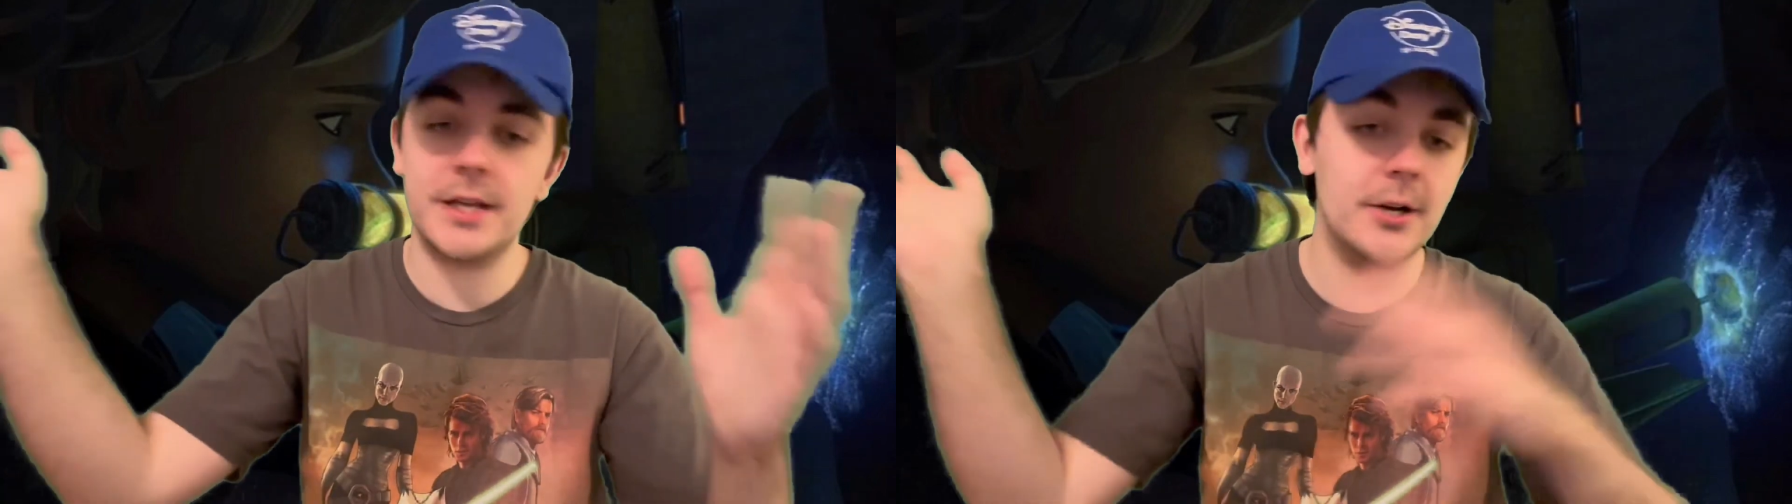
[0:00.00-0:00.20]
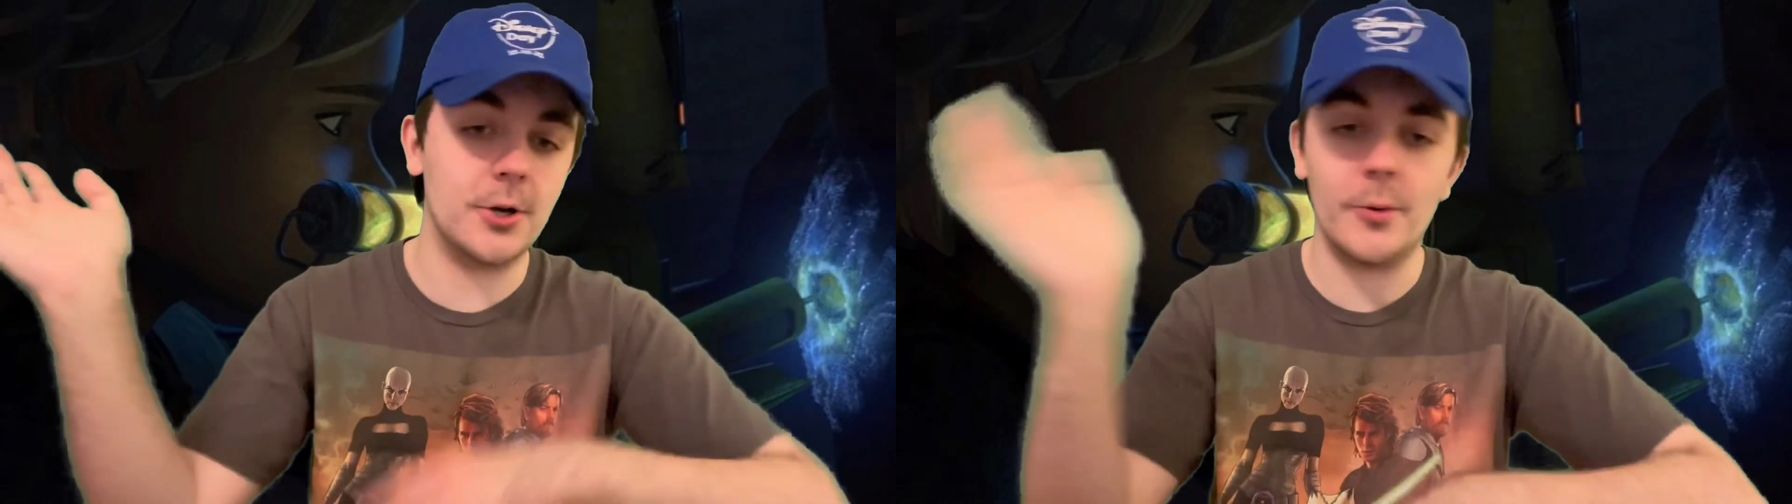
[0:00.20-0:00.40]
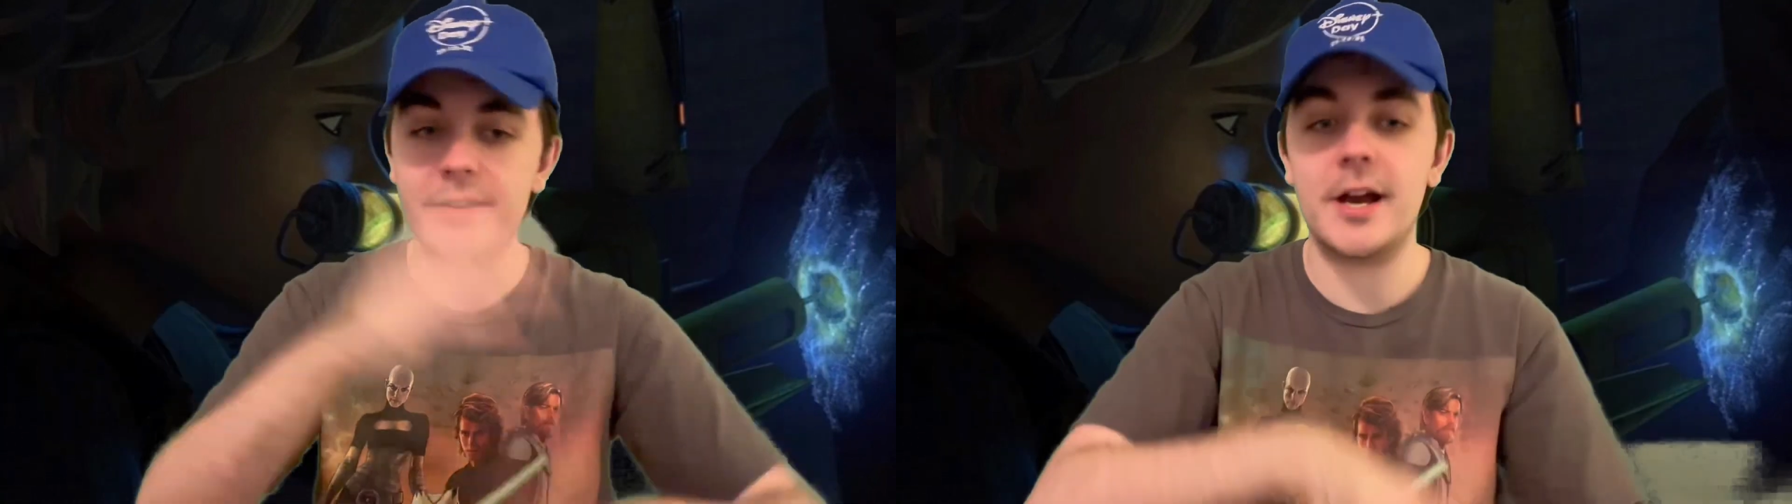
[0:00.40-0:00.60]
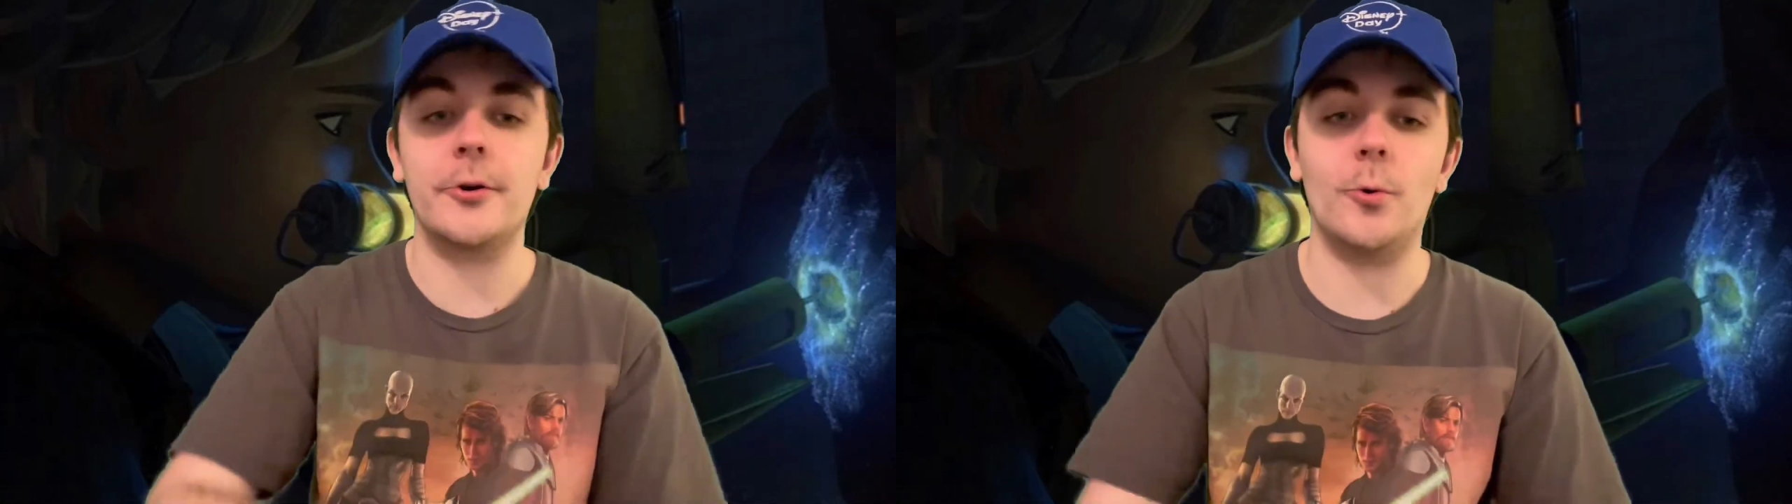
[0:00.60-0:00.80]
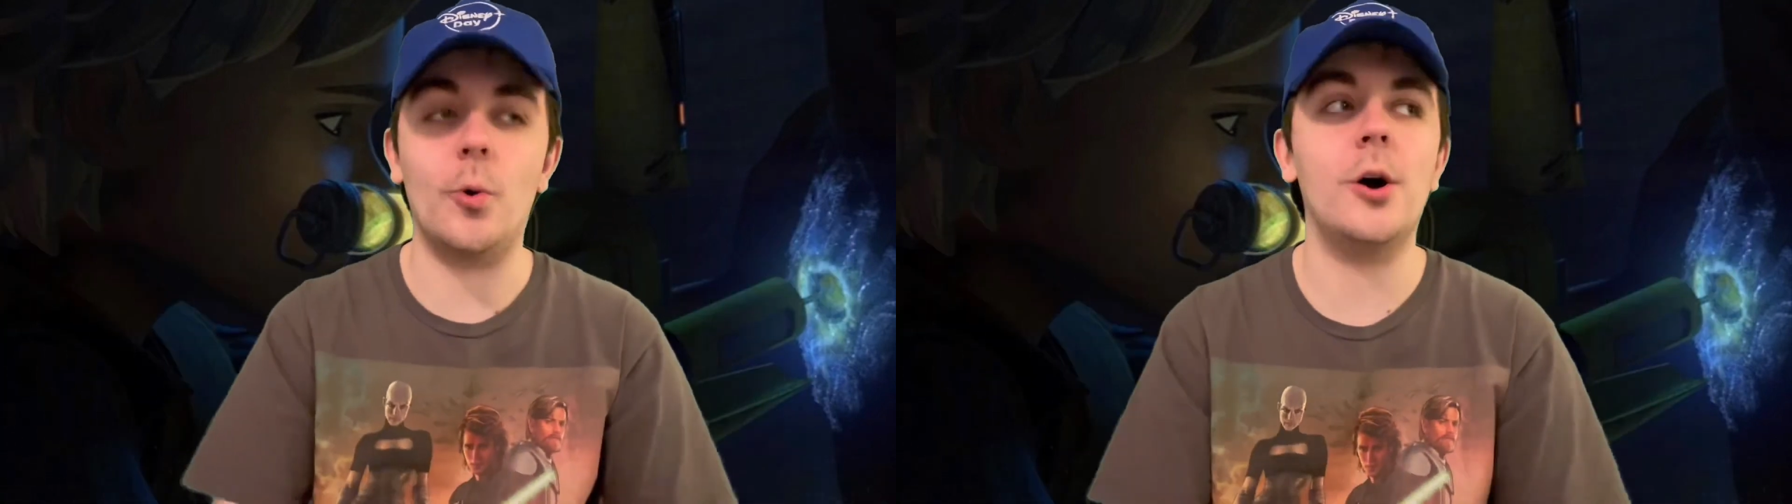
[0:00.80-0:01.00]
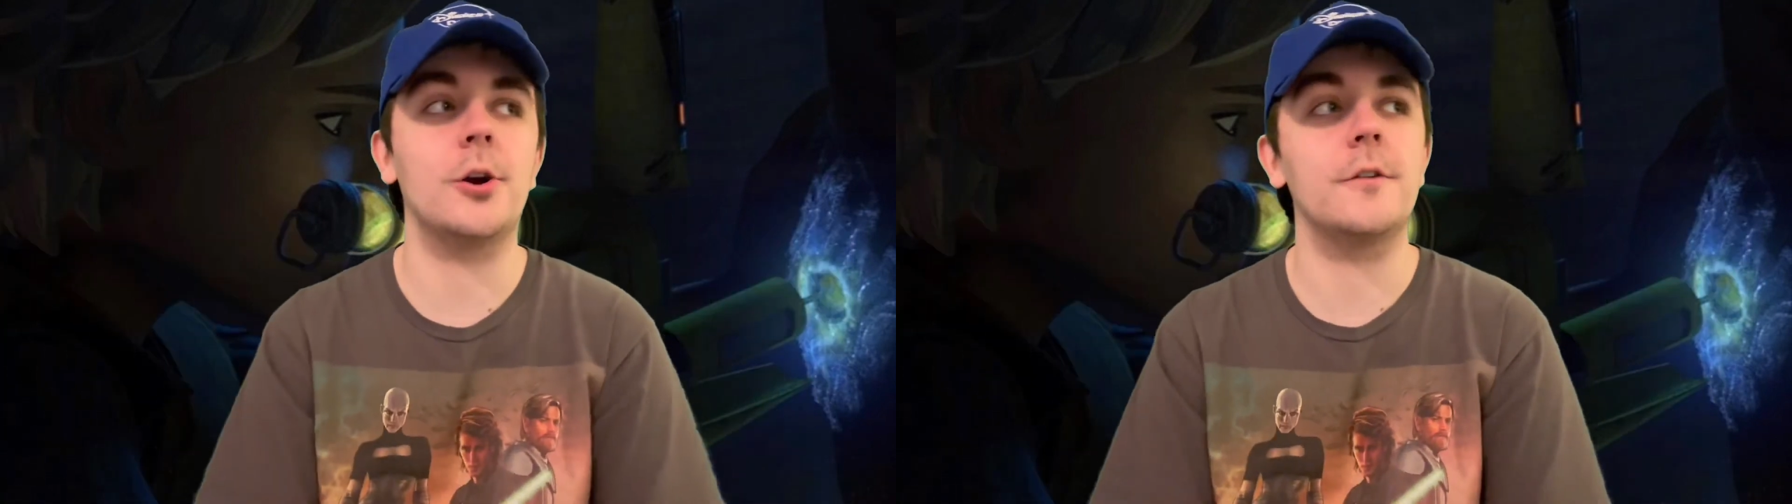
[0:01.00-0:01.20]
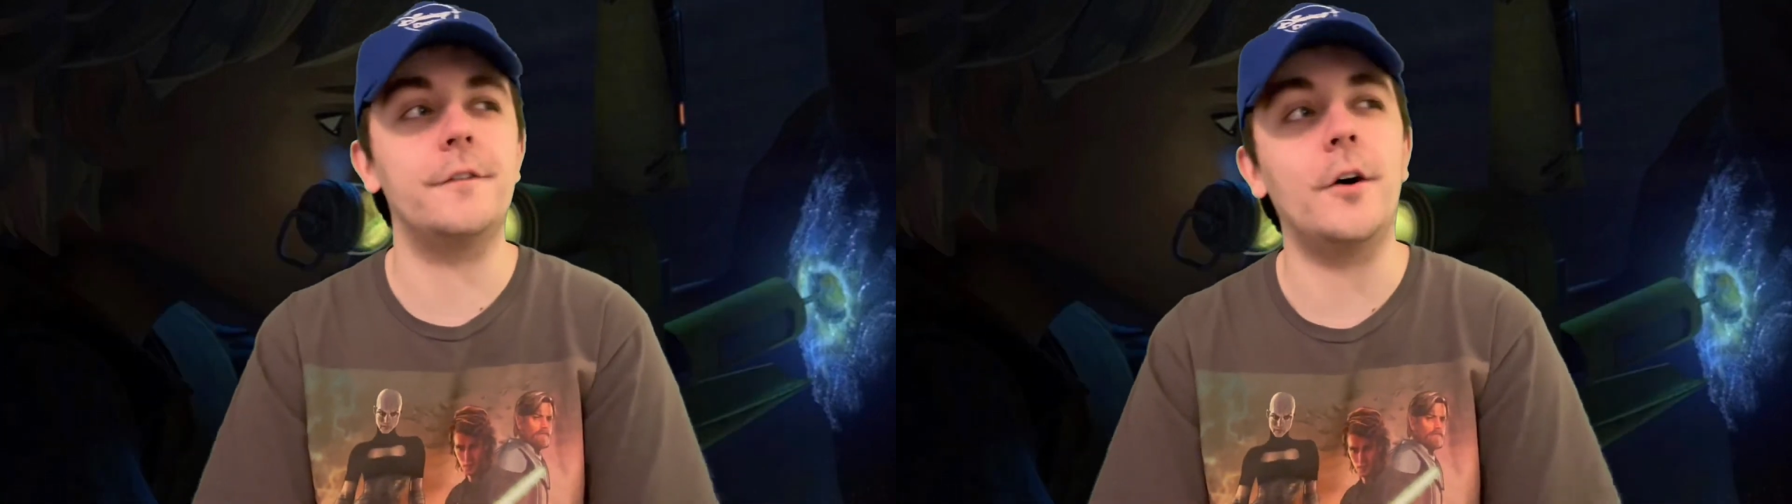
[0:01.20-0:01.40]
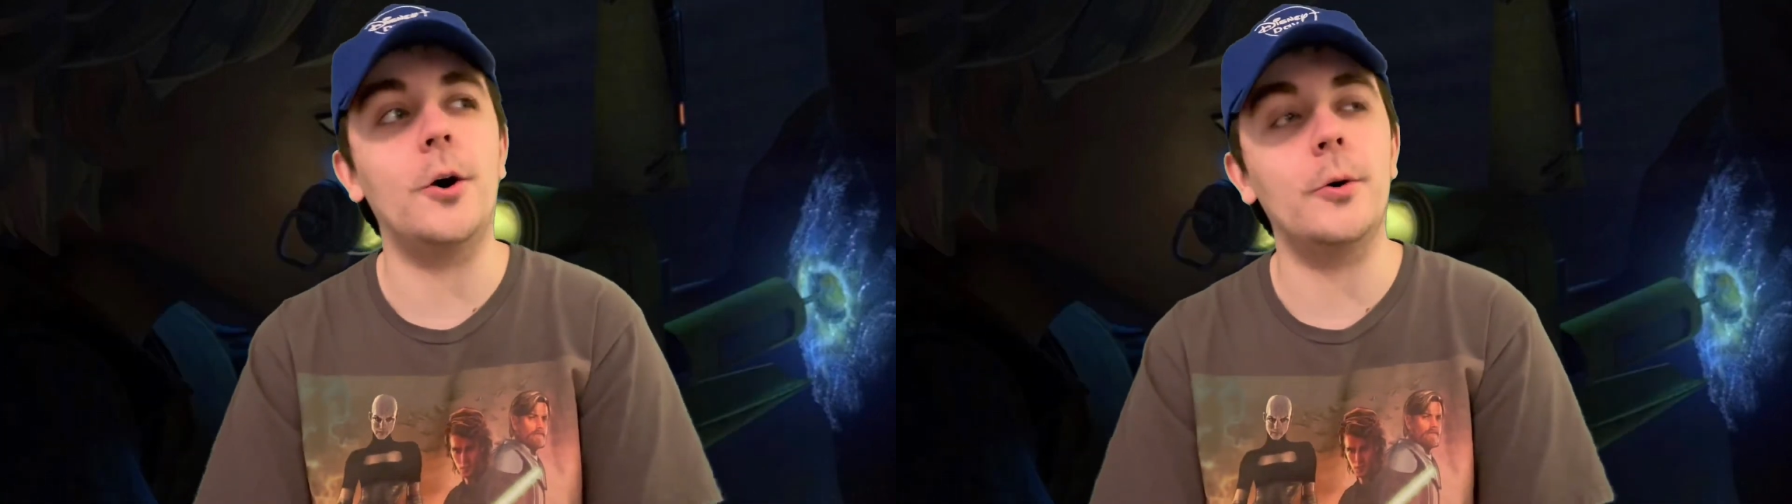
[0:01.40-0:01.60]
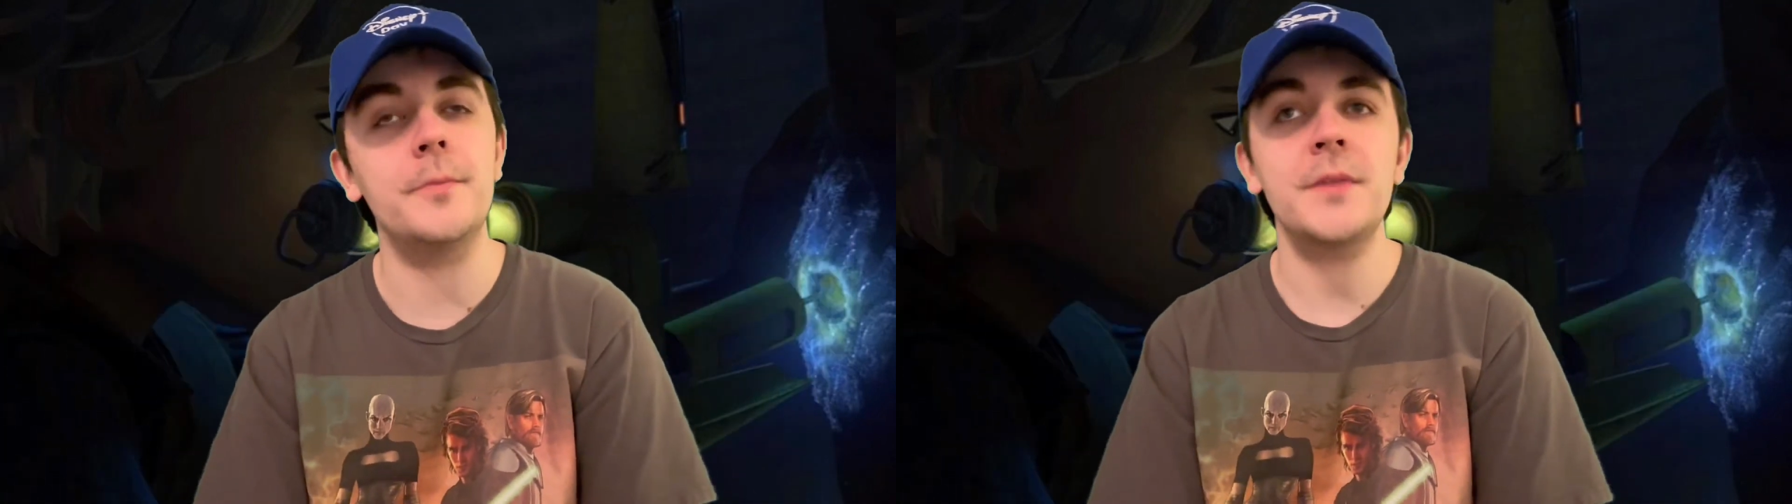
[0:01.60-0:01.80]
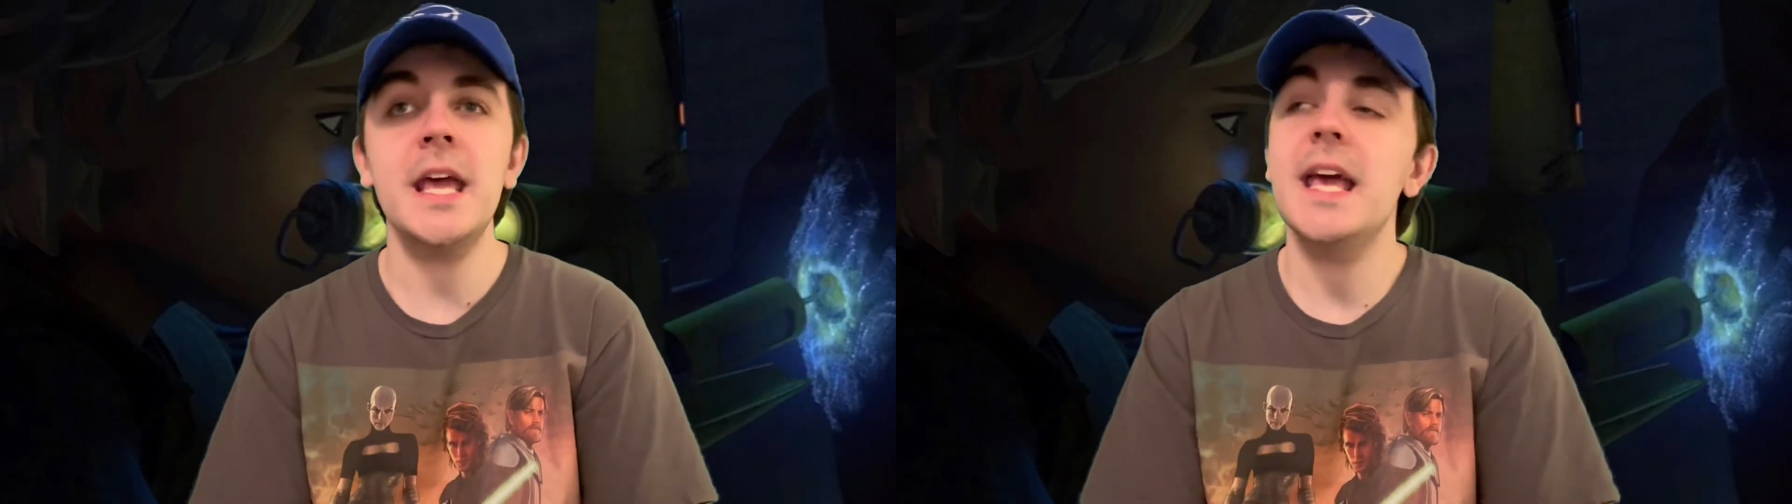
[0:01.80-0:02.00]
you know, going down a waterfall.